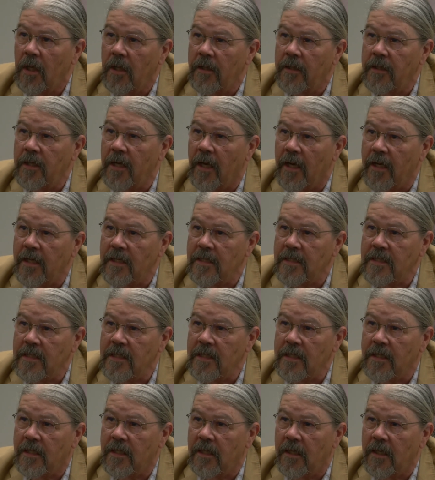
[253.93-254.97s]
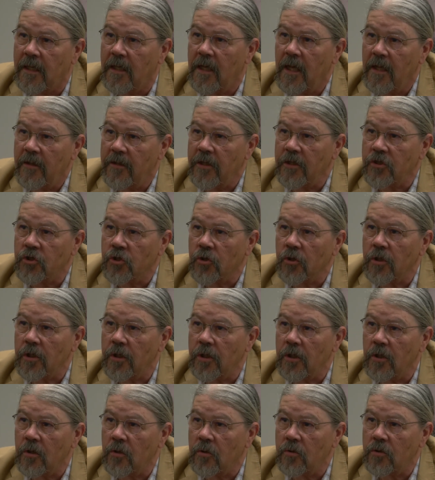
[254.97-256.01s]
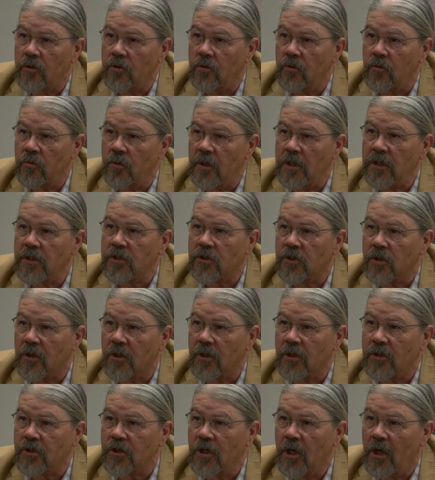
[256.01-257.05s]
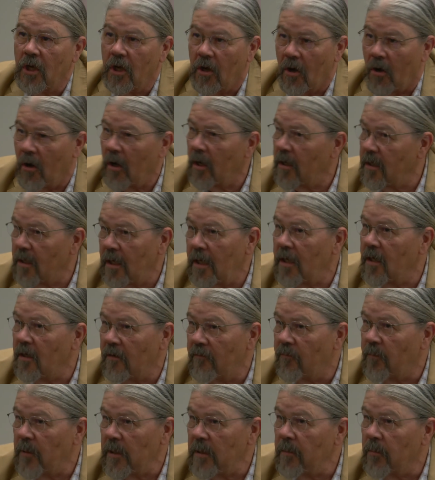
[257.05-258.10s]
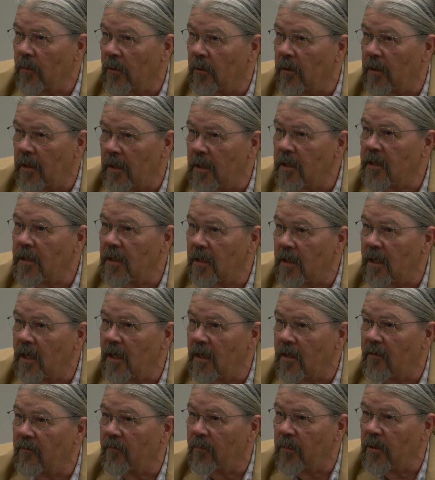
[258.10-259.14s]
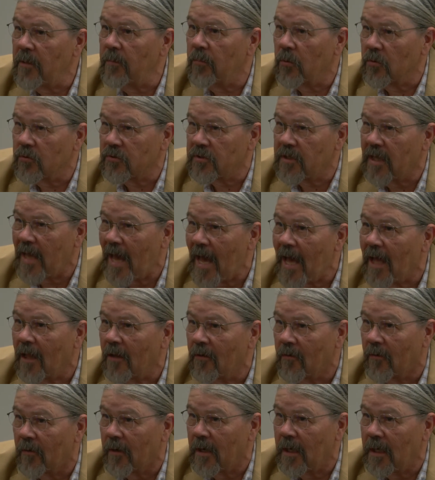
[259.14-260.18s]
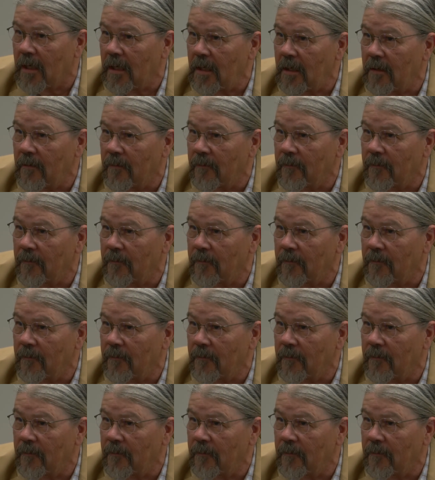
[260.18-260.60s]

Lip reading: the idea that you're going to go do research on Native people in the Native Peoples Gallery,